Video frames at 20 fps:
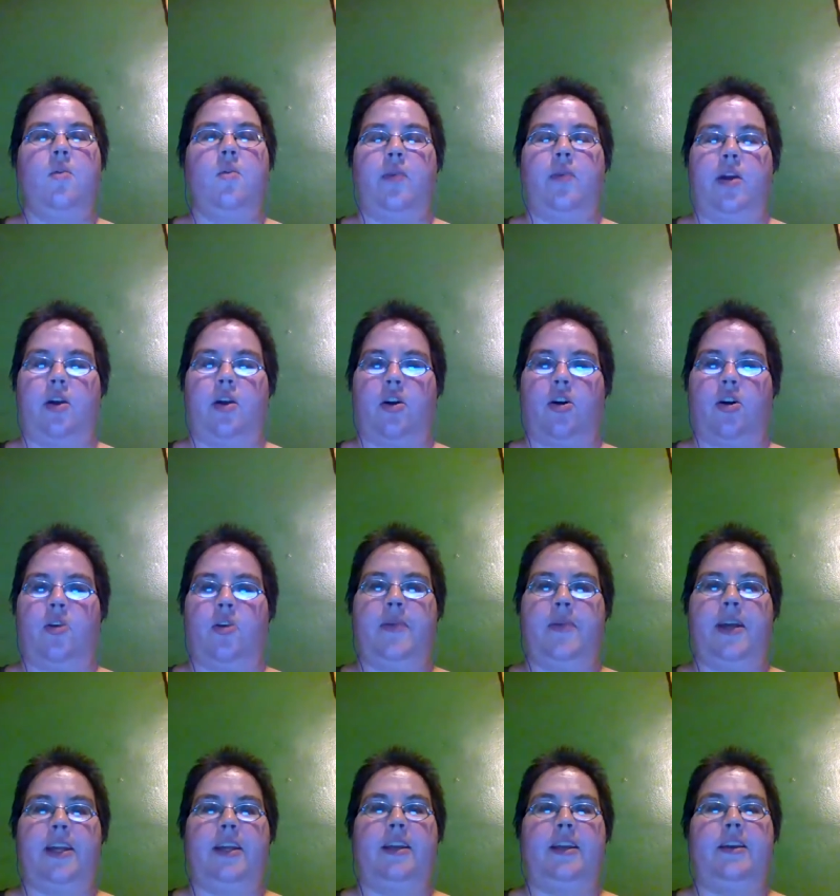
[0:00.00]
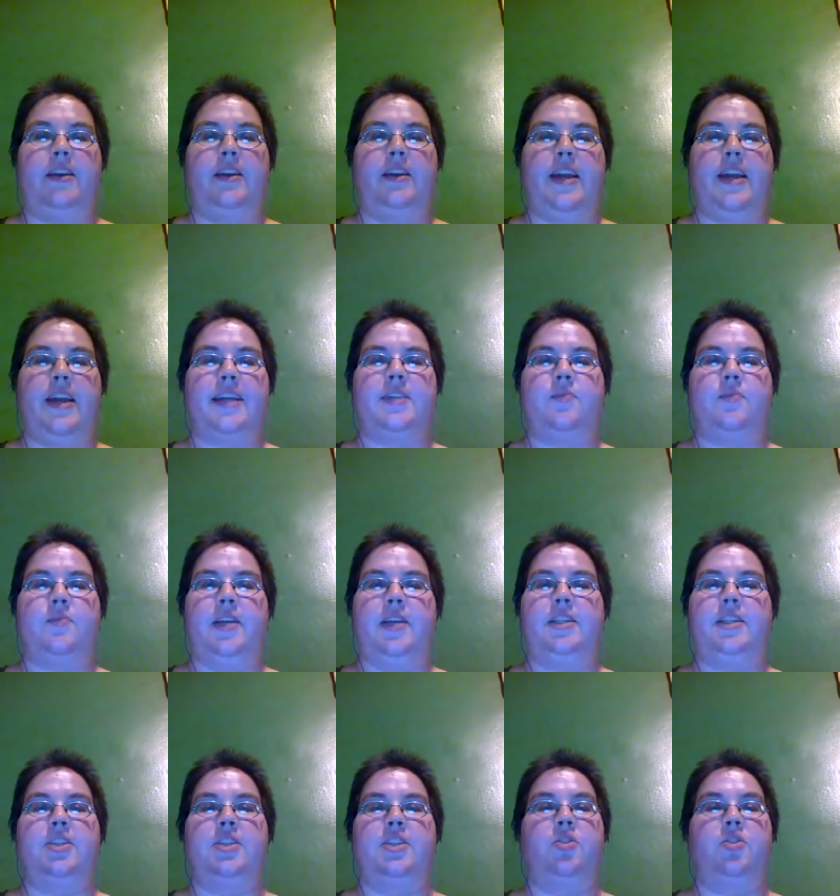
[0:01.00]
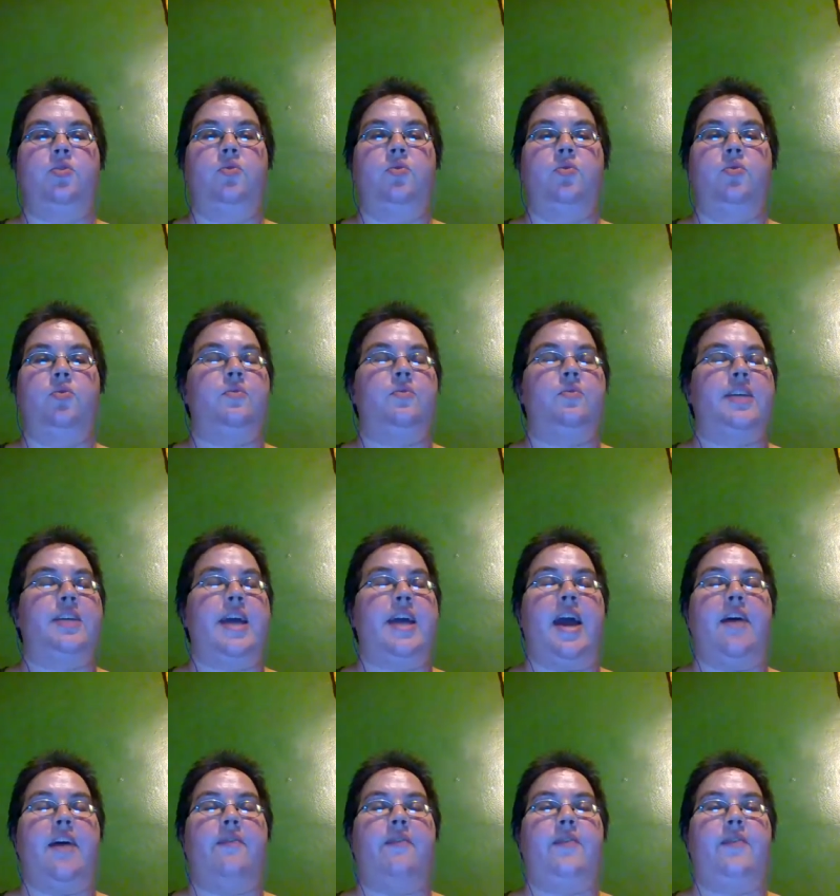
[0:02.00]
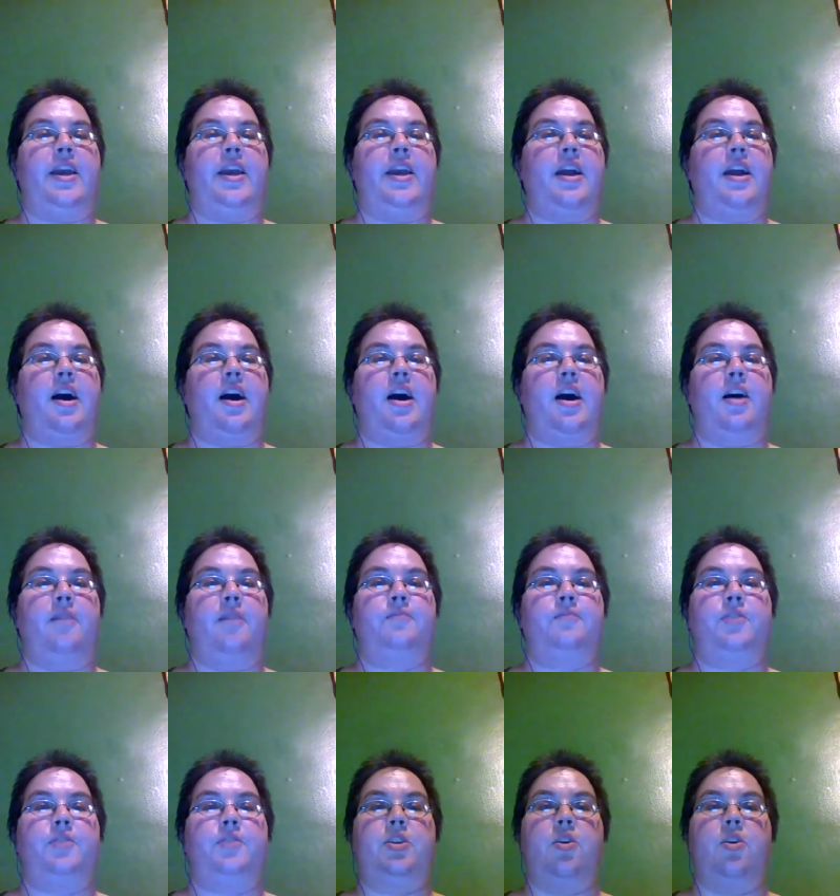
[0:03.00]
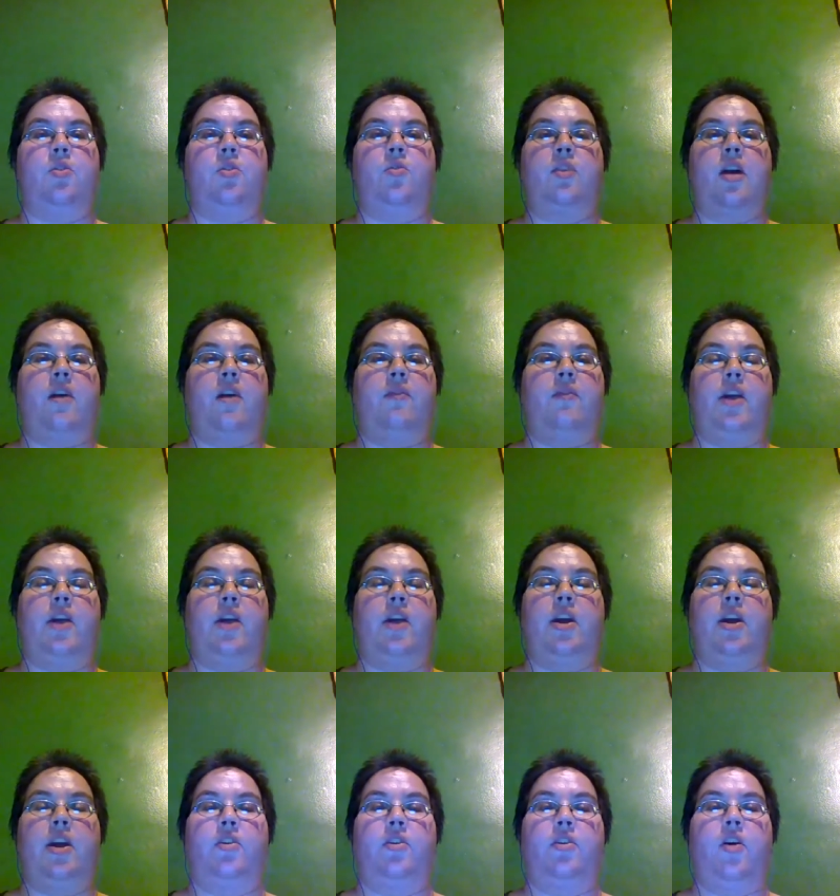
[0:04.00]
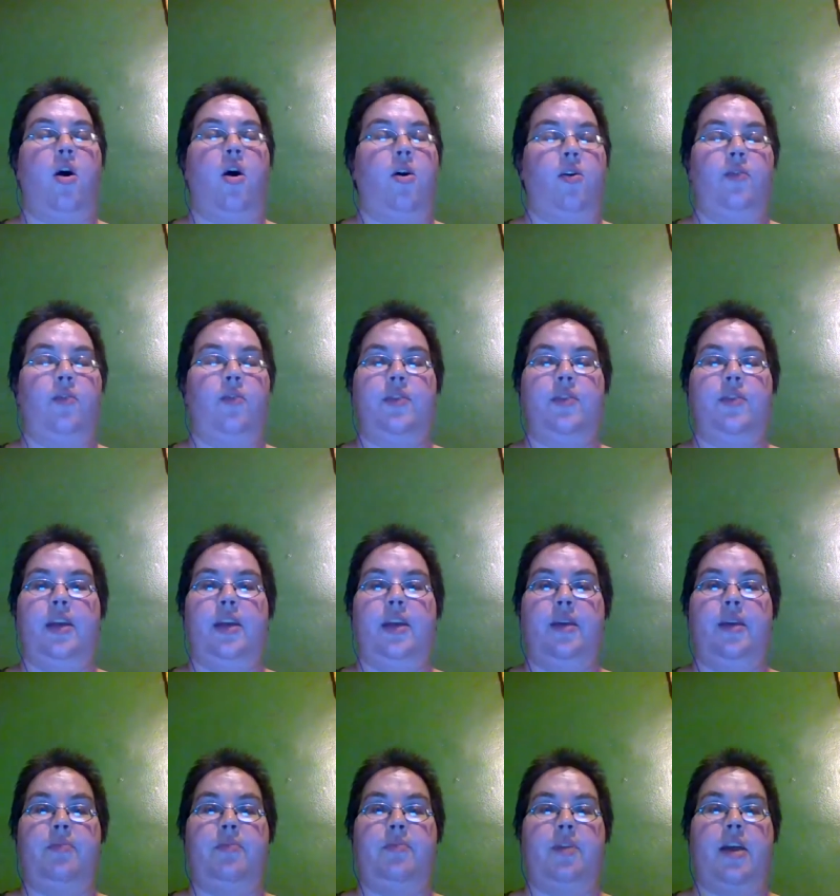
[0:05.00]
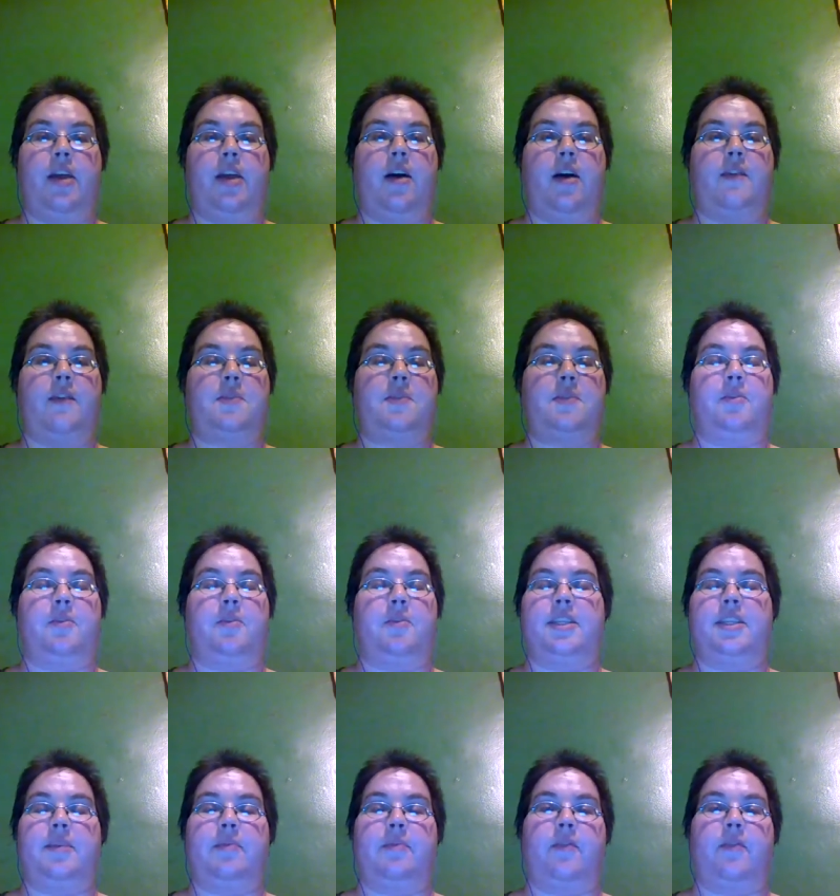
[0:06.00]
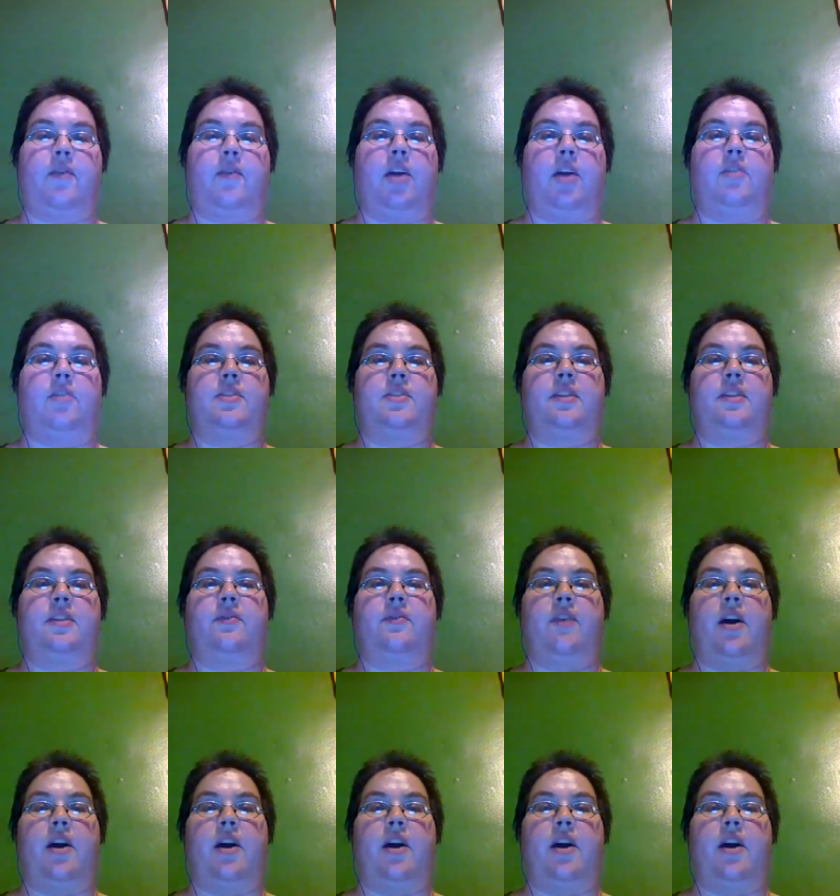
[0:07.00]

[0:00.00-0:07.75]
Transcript: we are hoping next week to do to have a uh, show covering all of the playoffs with the semifinals and the